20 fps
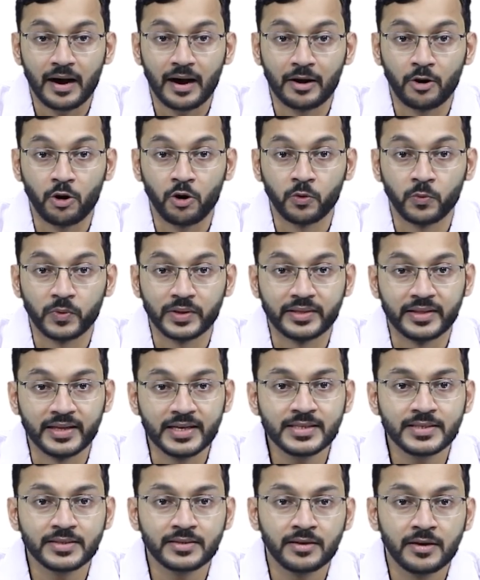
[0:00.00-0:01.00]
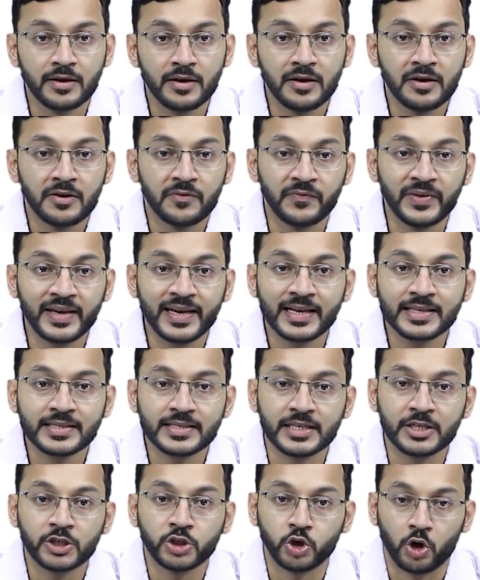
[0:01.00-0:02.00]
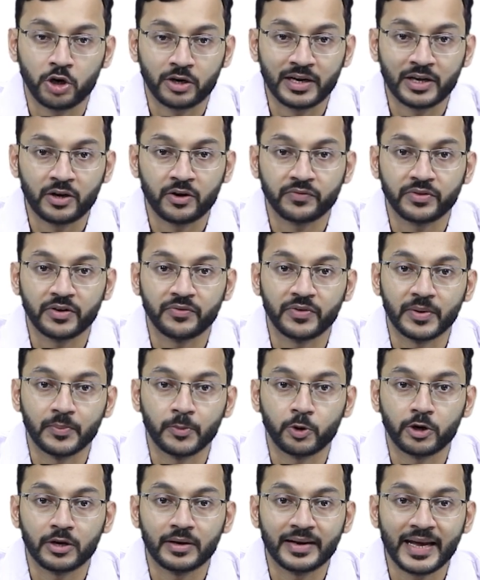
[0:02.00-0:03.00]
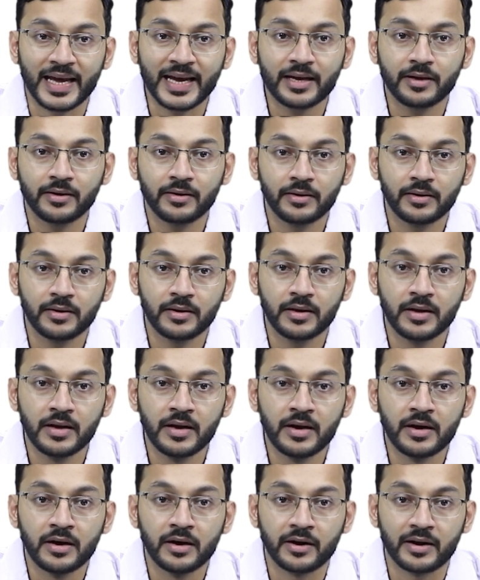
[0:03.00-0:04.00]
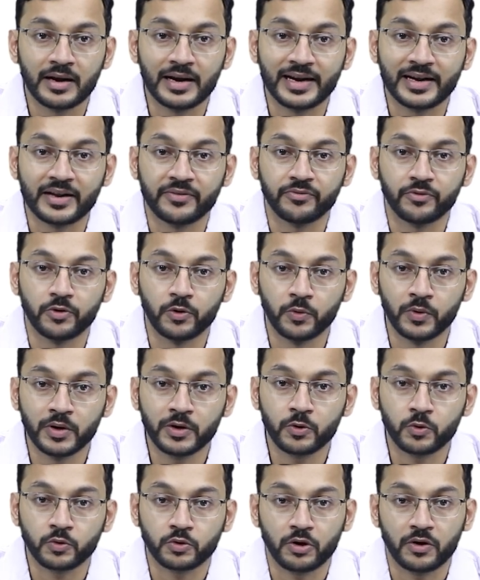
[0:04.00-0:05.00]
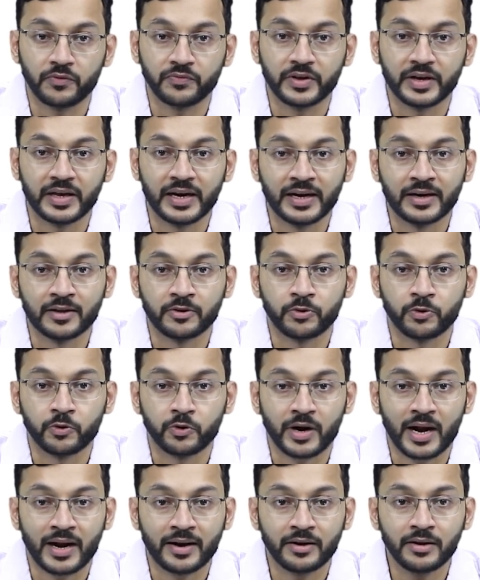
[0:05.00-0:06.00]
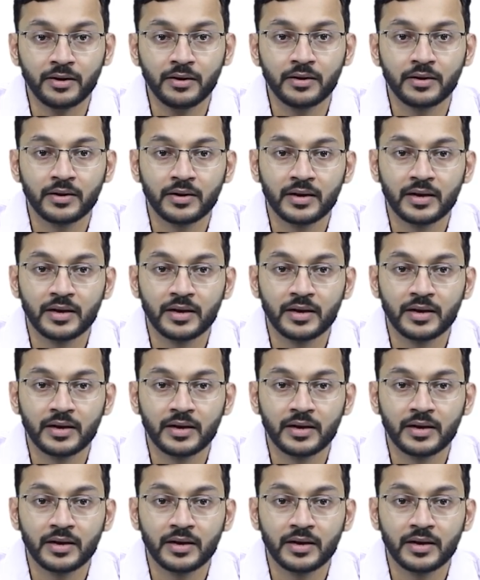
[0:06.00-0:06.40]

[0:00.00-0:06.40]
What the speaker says: Along with this, we can see shortening of the femoral neck, relative overgrowth of the greater trochanter,